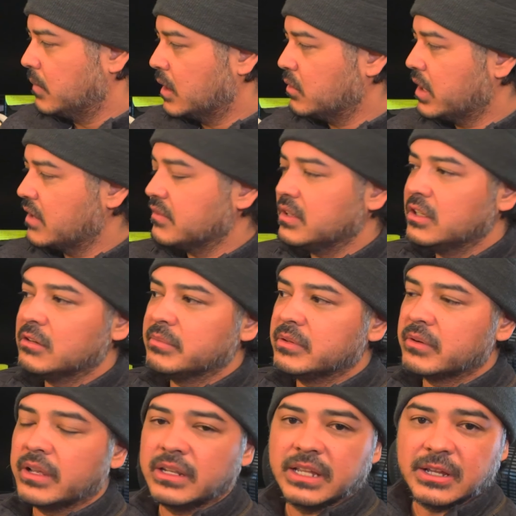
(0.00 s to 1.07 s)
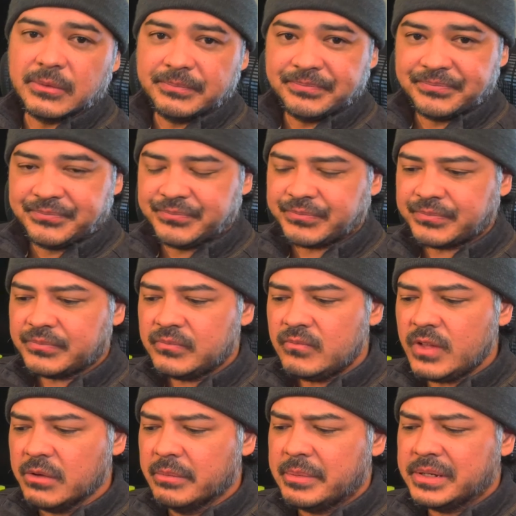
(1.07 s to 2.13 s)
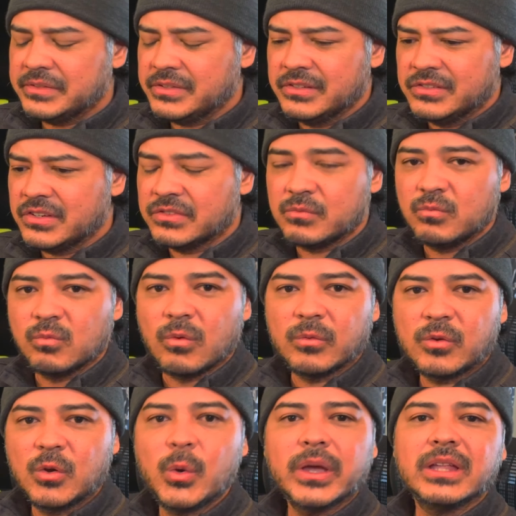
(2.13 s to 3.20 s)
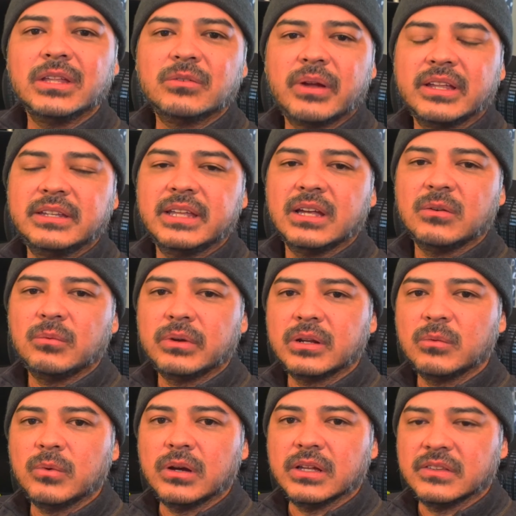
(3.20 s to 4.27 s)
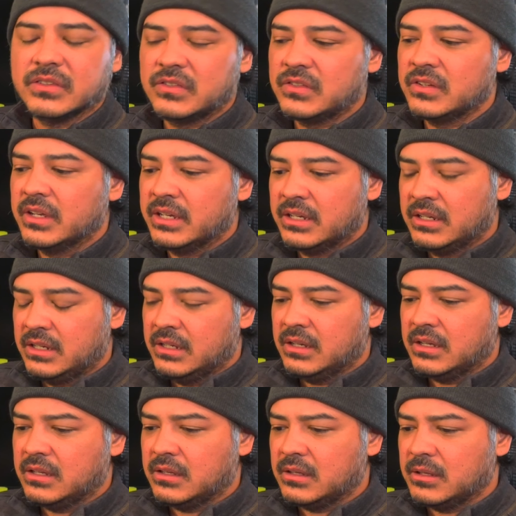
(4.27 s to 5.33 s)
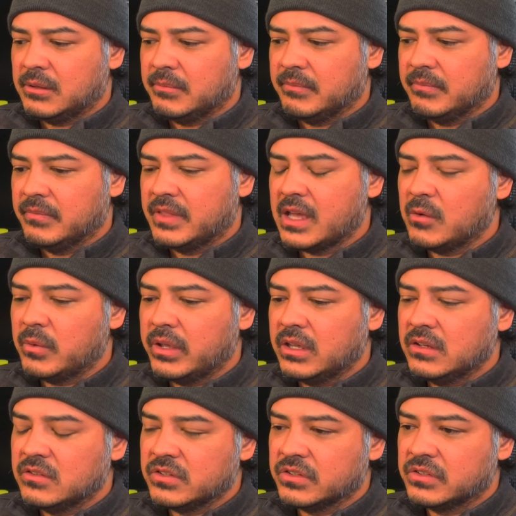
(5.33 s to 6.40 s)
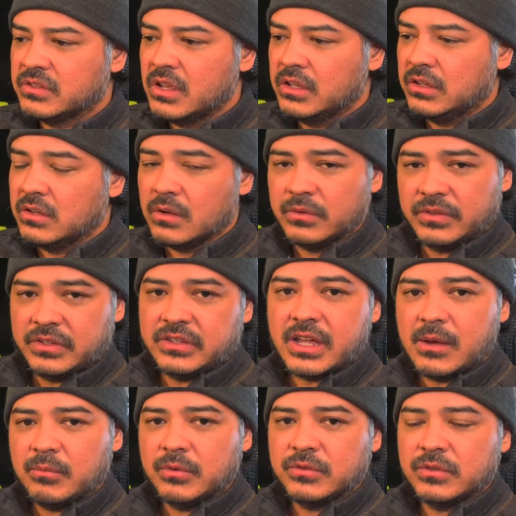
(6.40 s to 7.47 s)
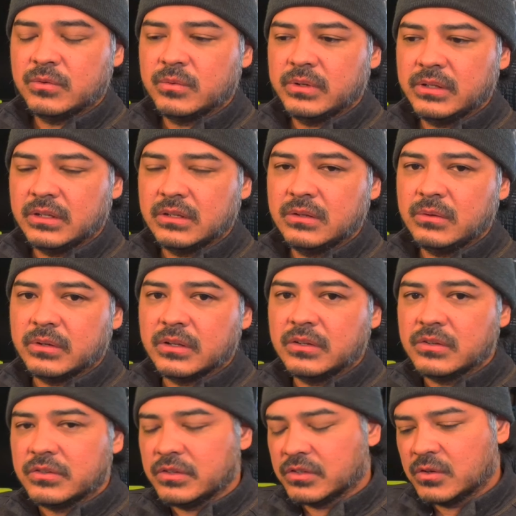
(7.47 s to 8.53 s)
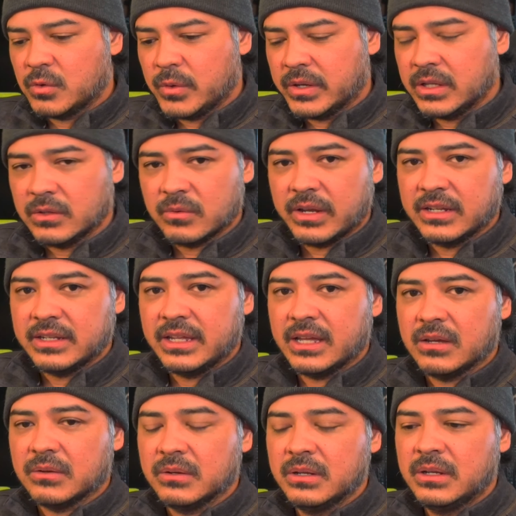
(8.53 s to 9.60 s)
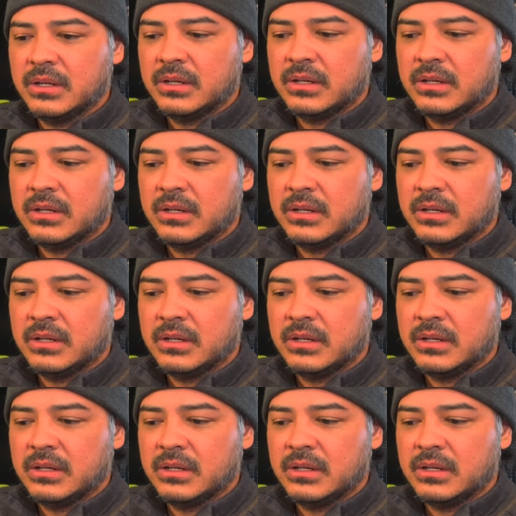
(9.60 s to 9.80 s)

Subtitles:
don't have it near me right now. Basically, you just quickly write down what it was. That way, you don't stop what you're really doing. You just quickly write down